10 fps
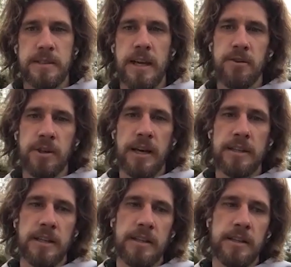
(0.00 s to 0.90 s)
Then you get
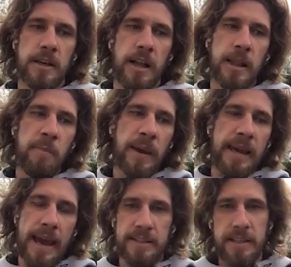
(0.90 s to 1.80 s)
in the Olympic
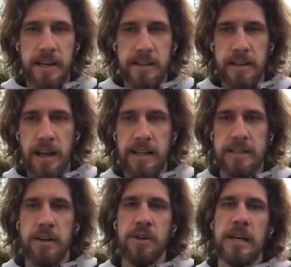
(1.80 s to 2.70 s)
candidate, and
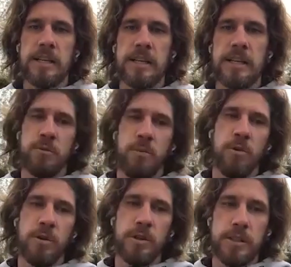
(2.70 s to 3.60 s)
then you get some
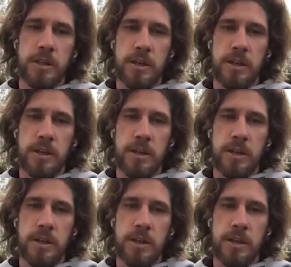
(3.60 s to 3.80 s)
support